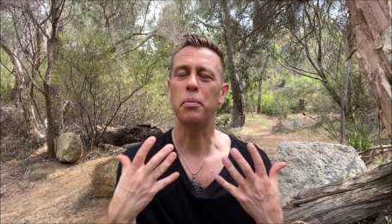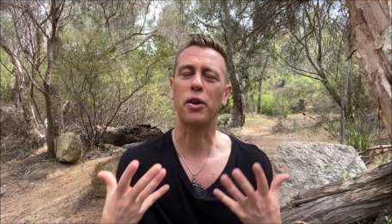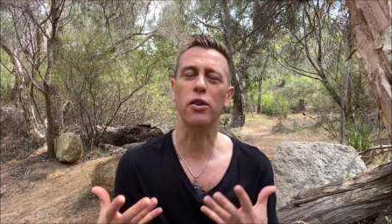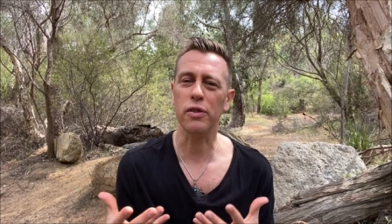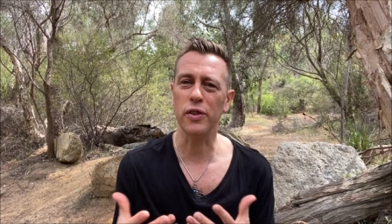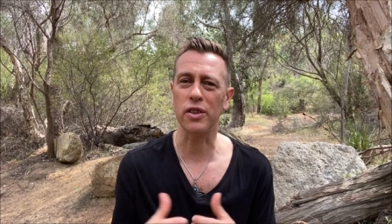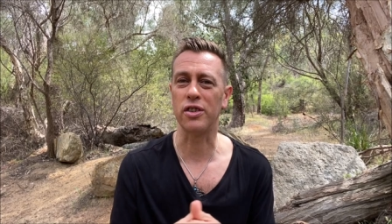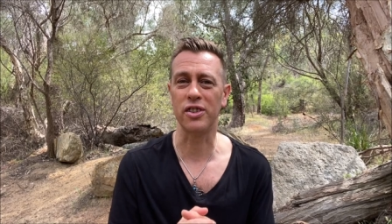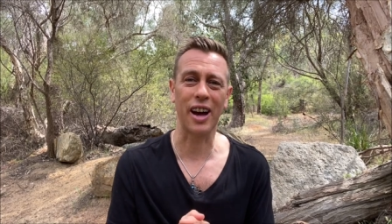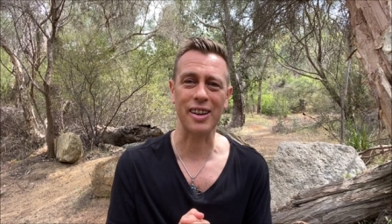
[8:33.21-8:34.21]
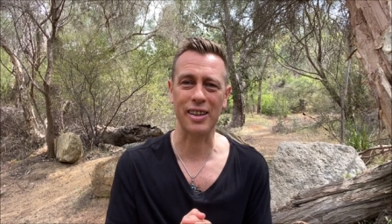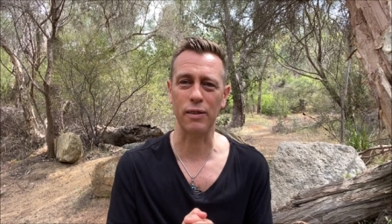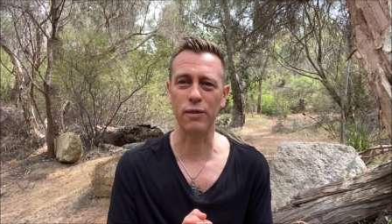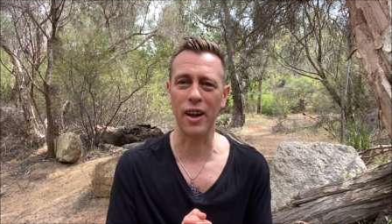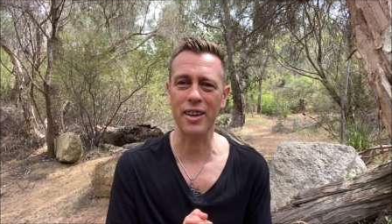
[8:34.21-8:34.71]
Because of its
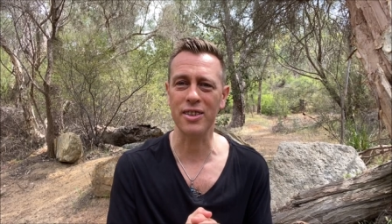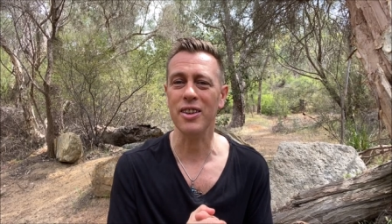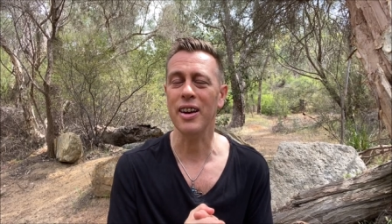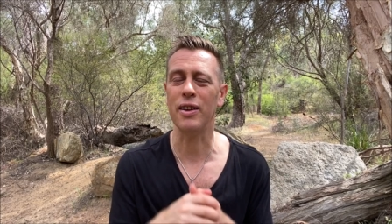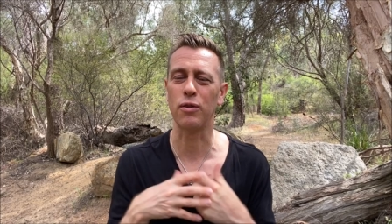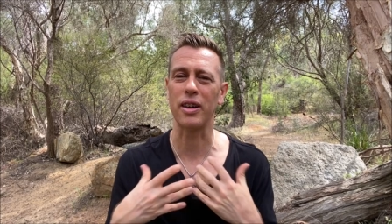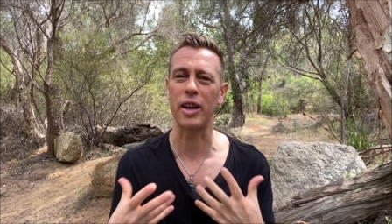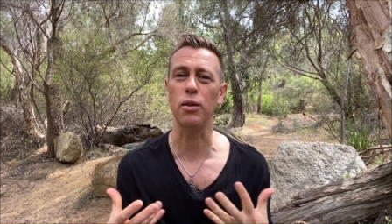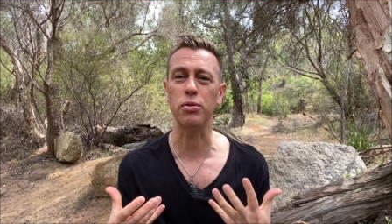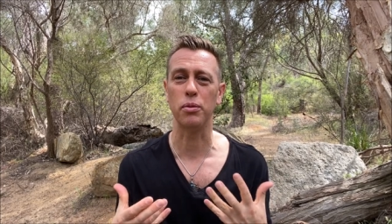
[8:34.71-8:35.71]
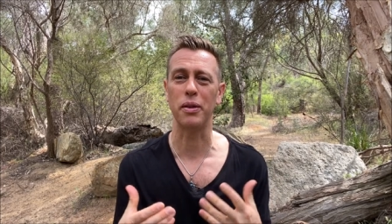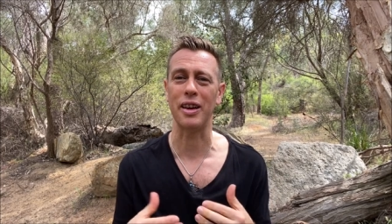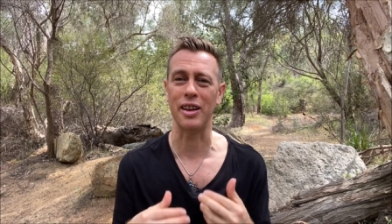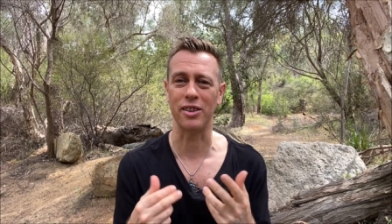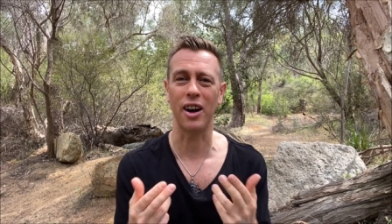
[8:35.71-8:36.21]
seductive nature, it really helps you to
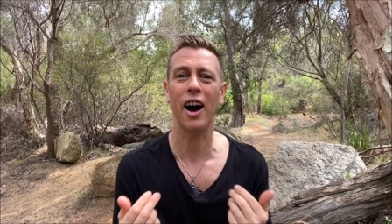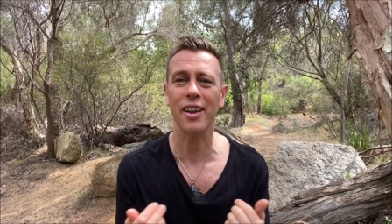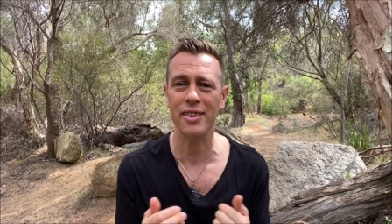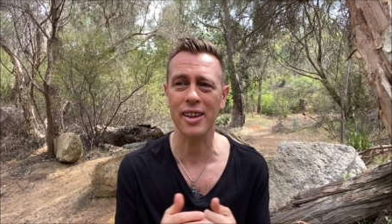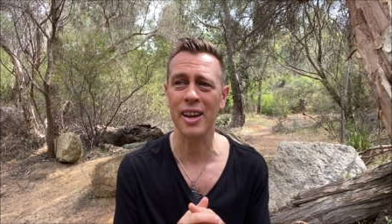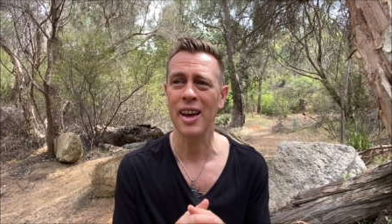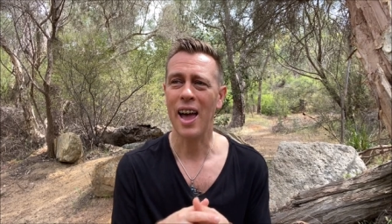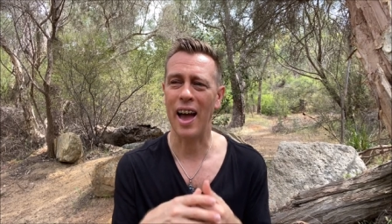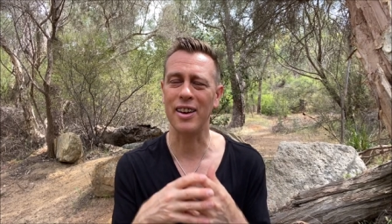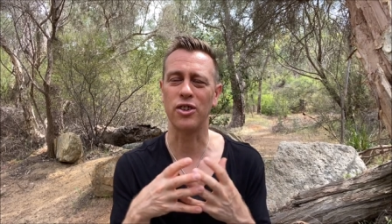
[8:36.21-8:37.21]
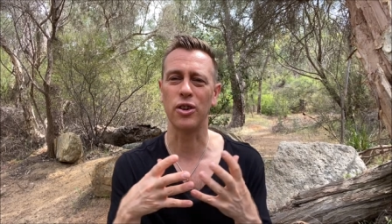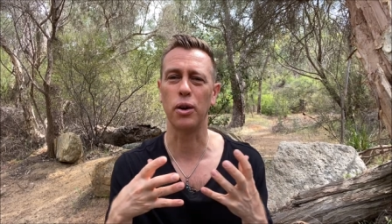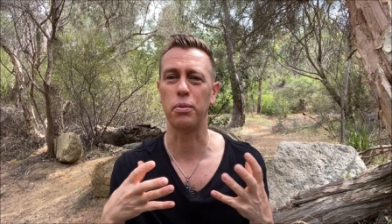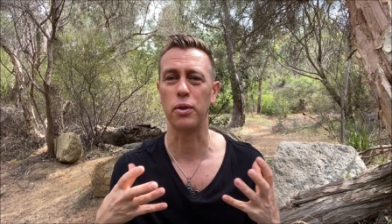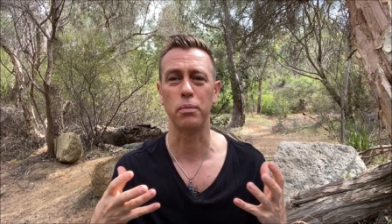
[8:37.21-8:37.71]
be enticing and to
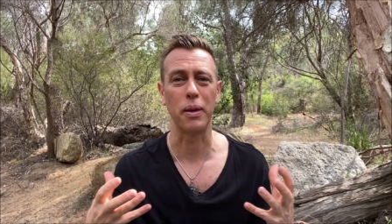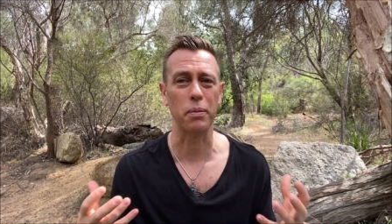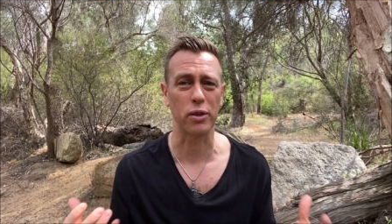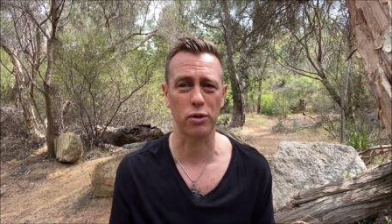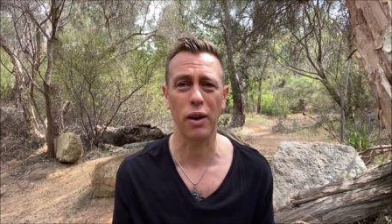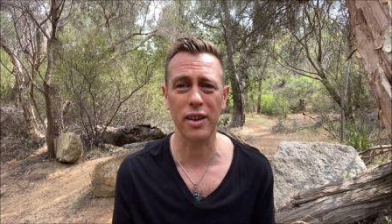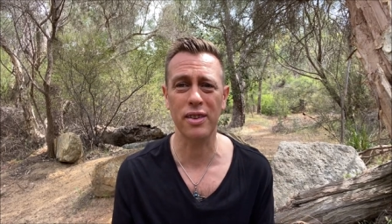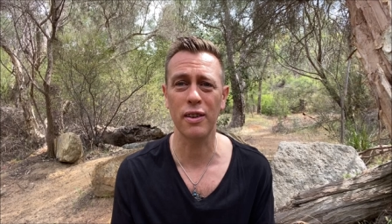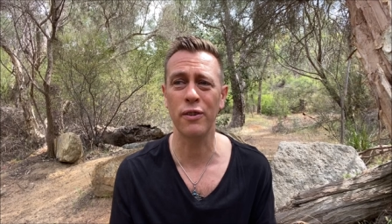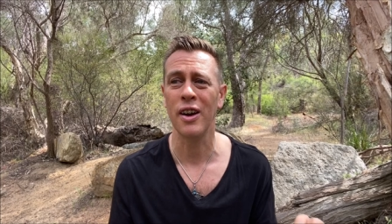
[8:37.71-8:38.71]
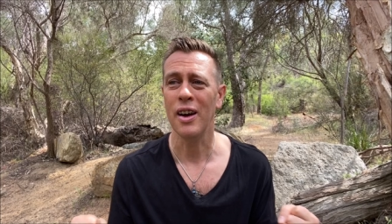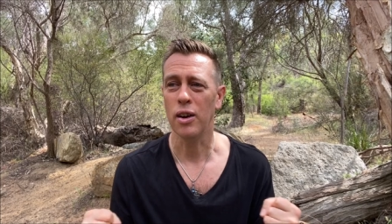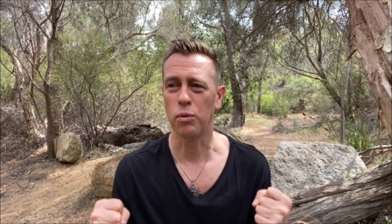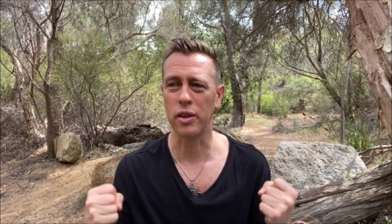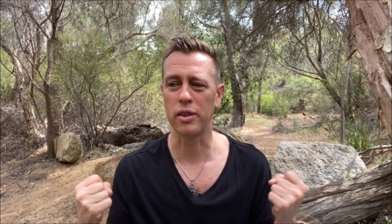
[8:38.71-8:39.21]
help you to be persuasive
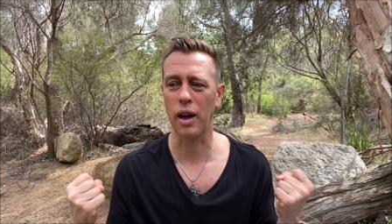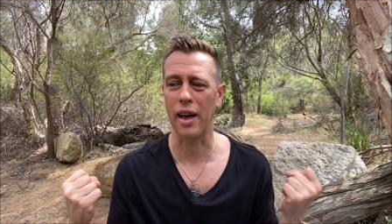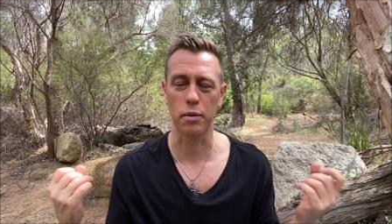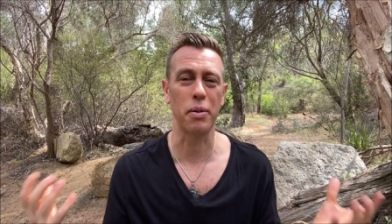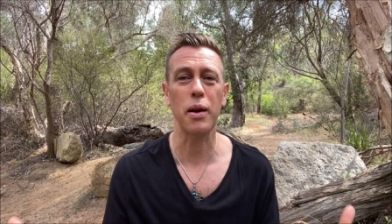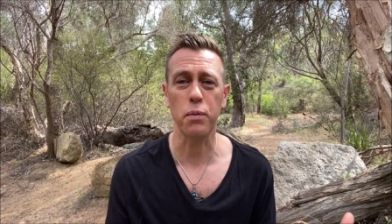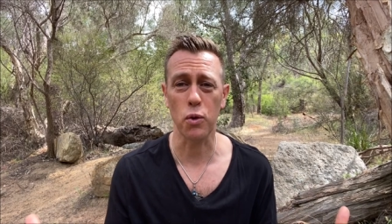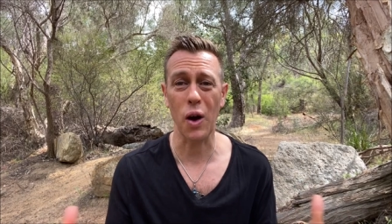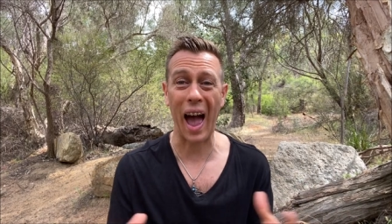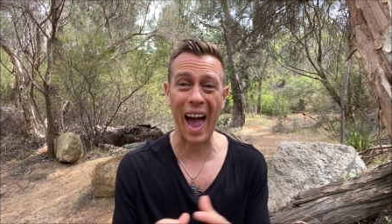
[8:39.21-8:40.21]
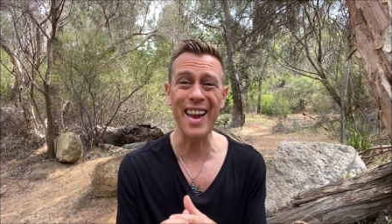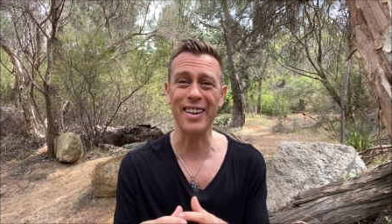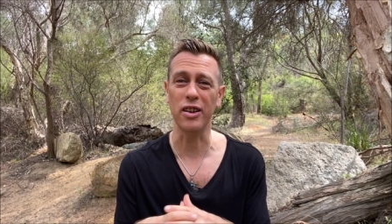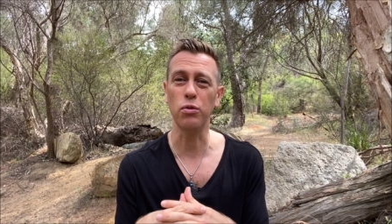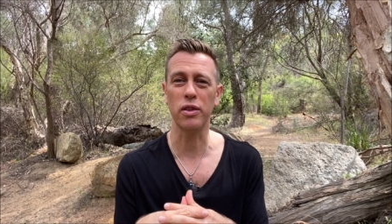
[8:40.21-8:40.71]
with other people
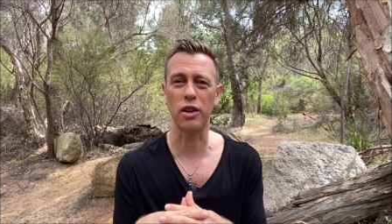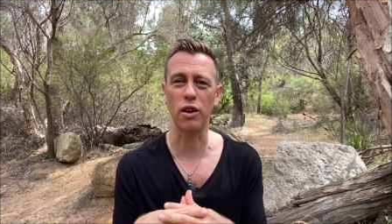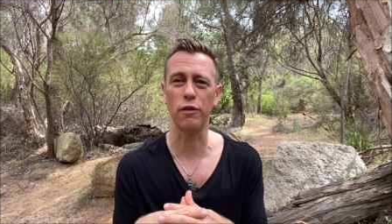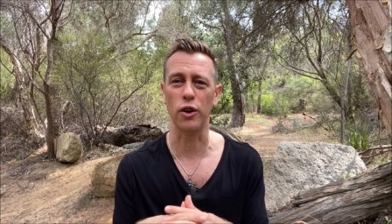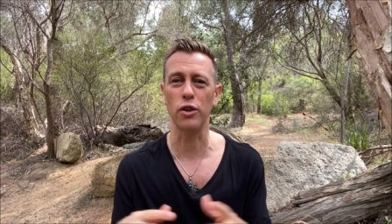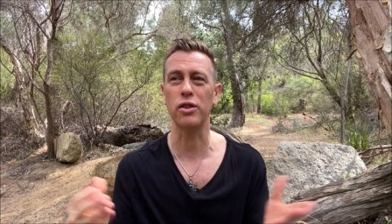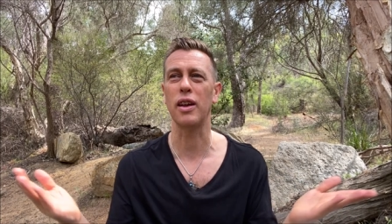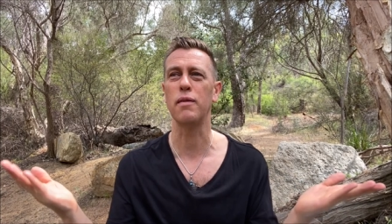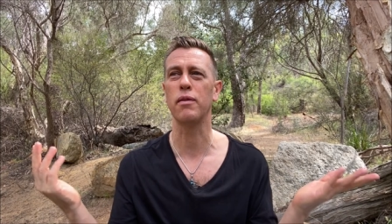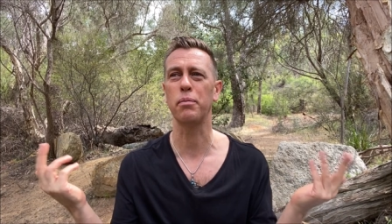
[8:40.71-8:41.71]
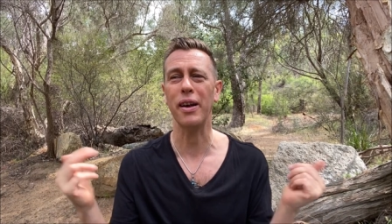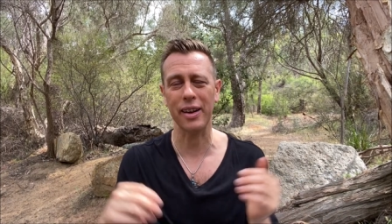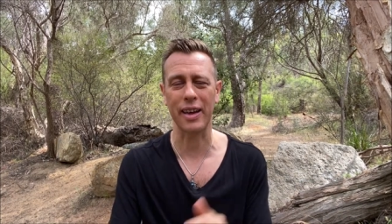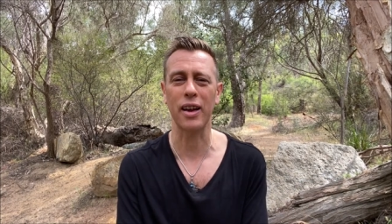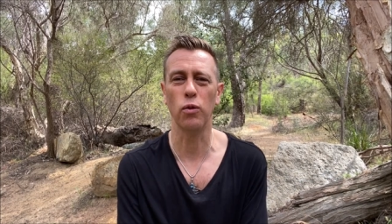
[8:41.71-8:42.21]
and with the universe in
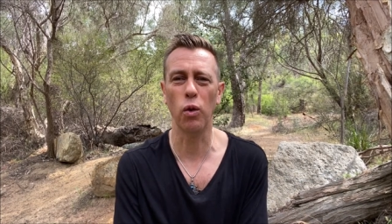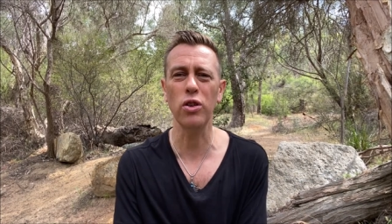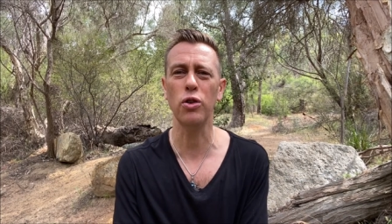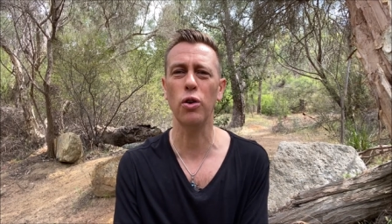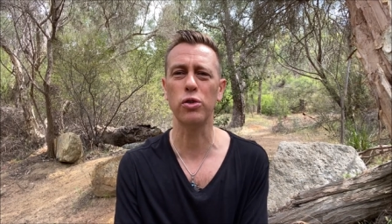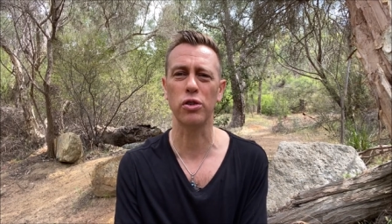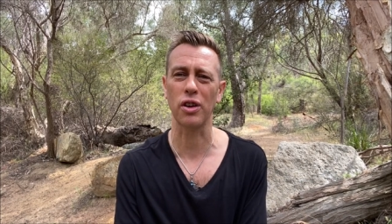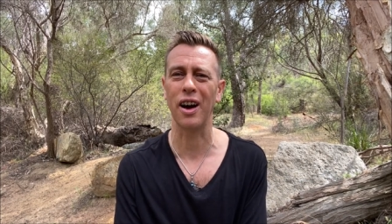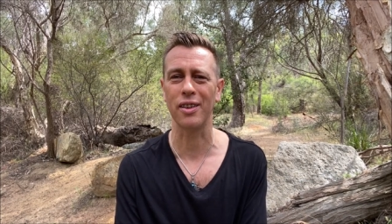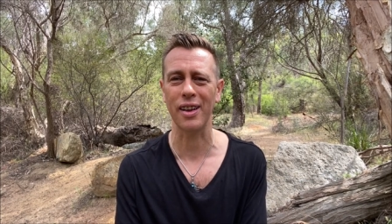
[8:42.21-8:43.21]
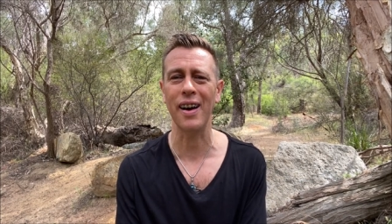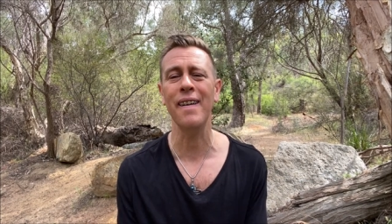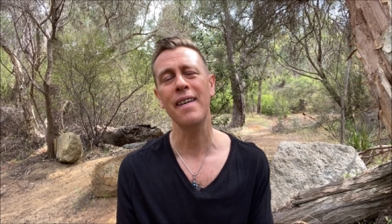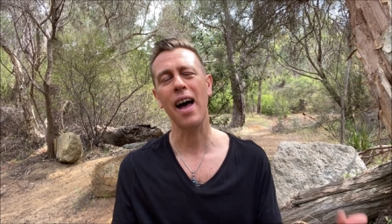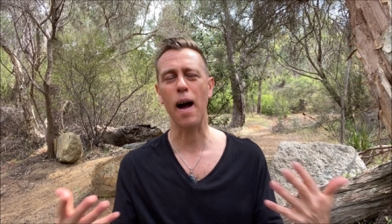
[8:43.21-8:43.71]
beckoning what your desires
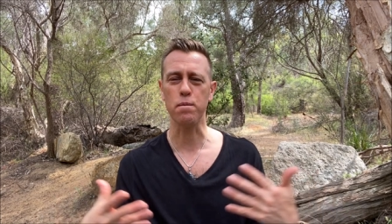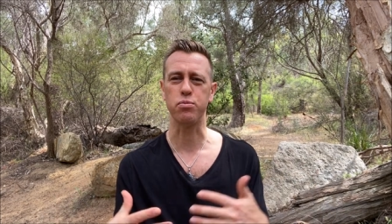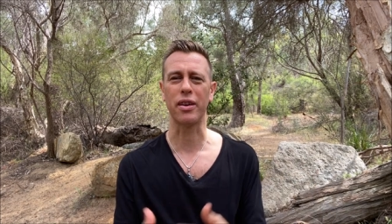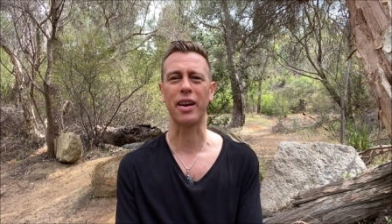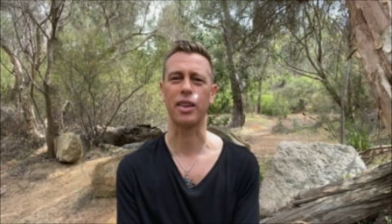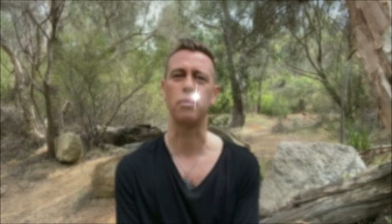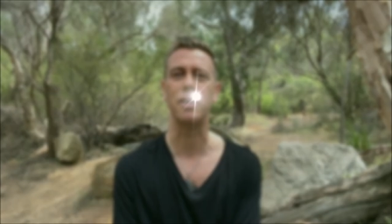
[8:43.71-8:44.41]
are and bringing